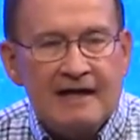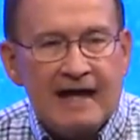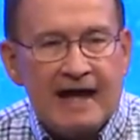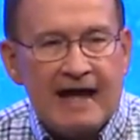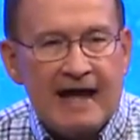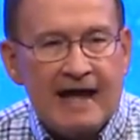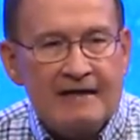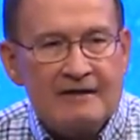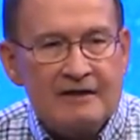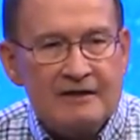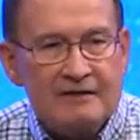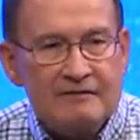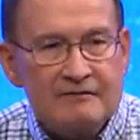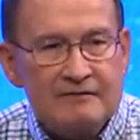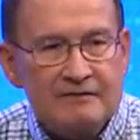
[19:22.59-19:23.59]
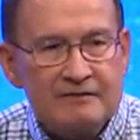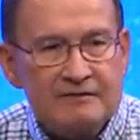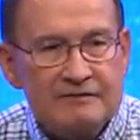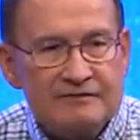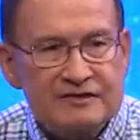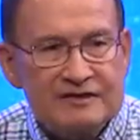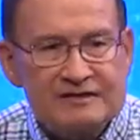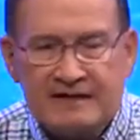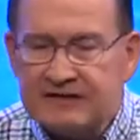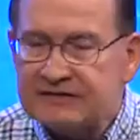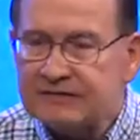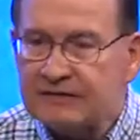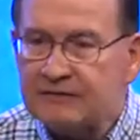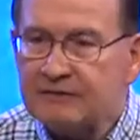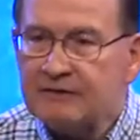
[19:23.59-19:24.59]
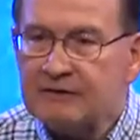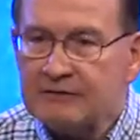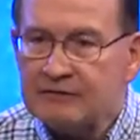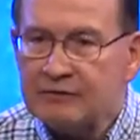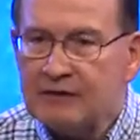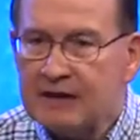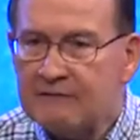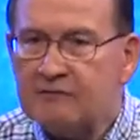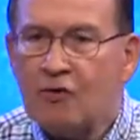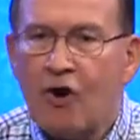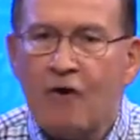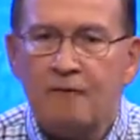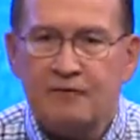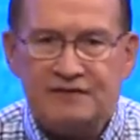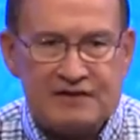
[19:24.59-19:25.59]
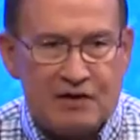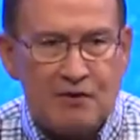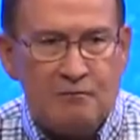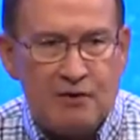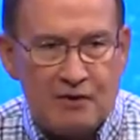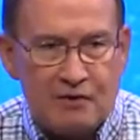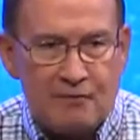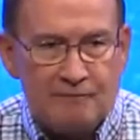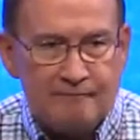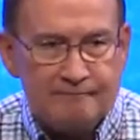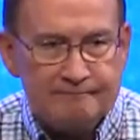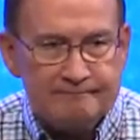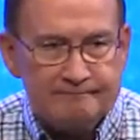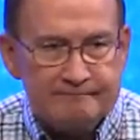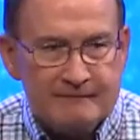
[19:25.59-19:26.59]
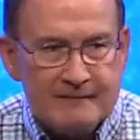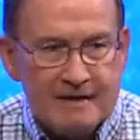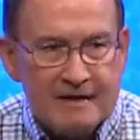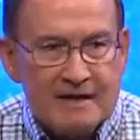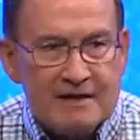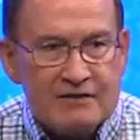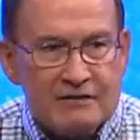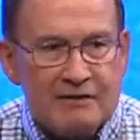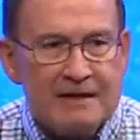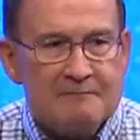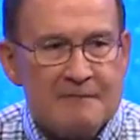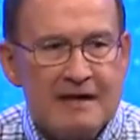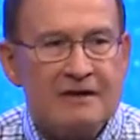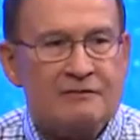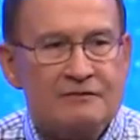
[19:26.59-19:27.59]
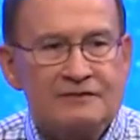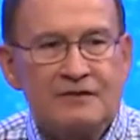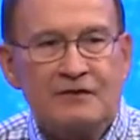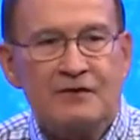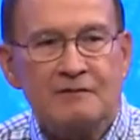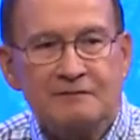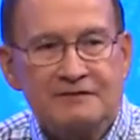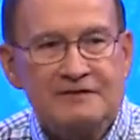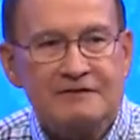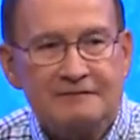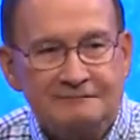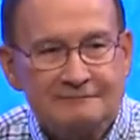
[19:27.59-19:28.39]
and she said, sir, you have golfer's elbow. Do you like medical terms?